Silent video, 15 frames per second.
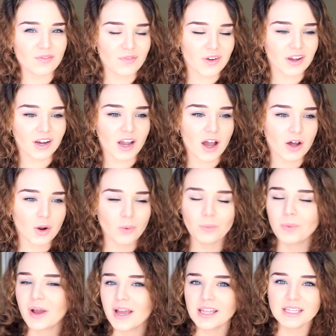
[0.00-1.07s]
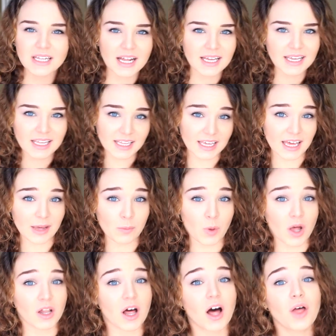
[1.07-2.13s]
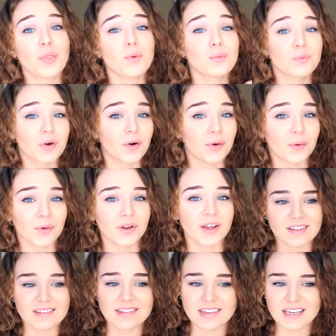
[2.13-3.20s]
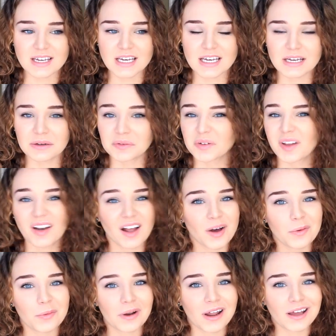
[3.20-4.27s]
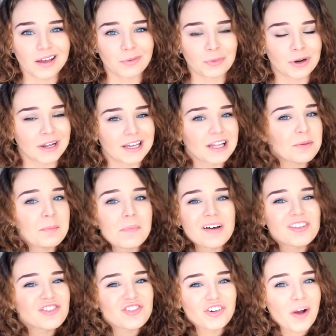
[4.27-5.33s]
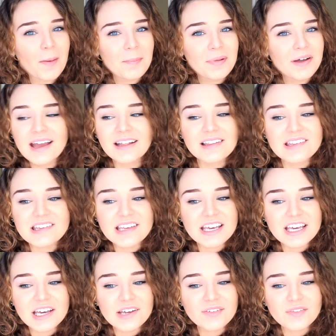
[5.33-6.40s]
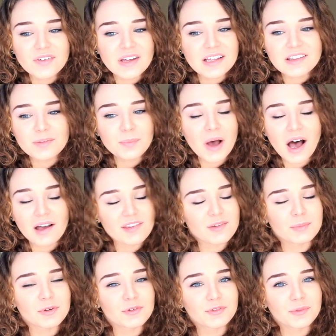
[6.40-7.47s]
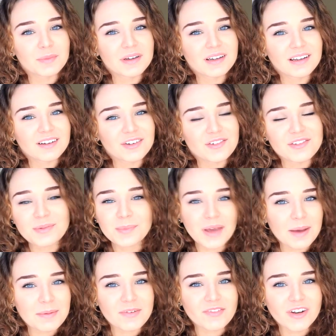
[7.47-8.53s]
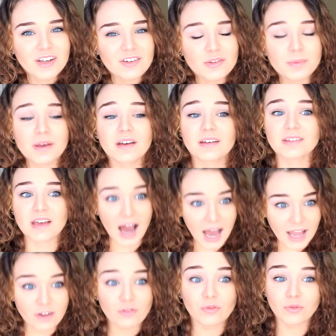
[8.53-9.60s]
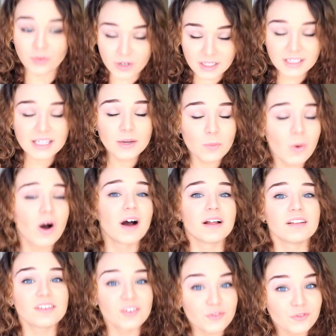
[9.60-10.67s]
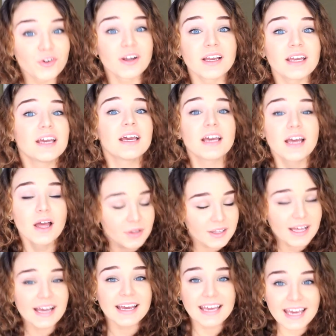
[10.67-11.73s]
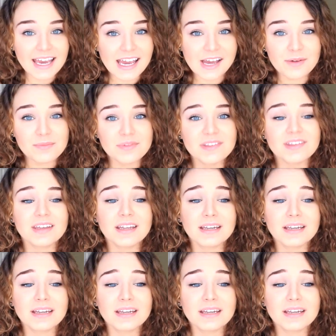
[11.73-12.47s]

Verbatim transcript: and figure out a way that I can game while on the road, see, you know, what I, what I can muster up and see if it's possible for me to do some gaming videos because I really want to freaking play games